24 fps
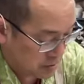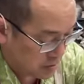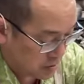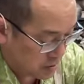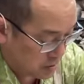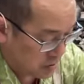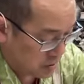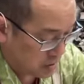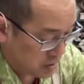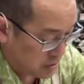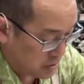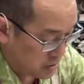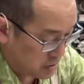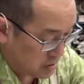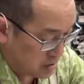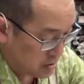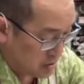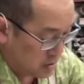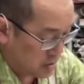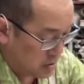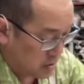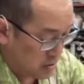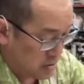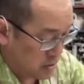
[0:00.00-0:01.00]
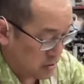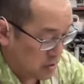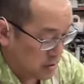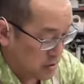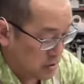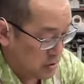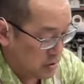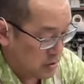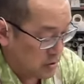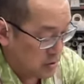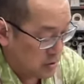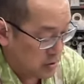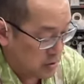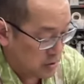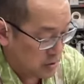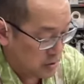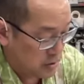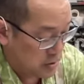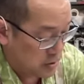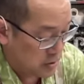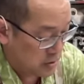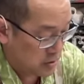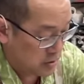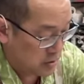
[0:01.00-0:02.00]
I think you should have used the fifteen
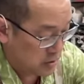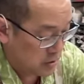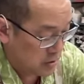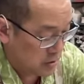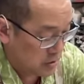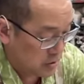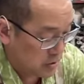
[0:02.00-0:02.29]
dollar fillet.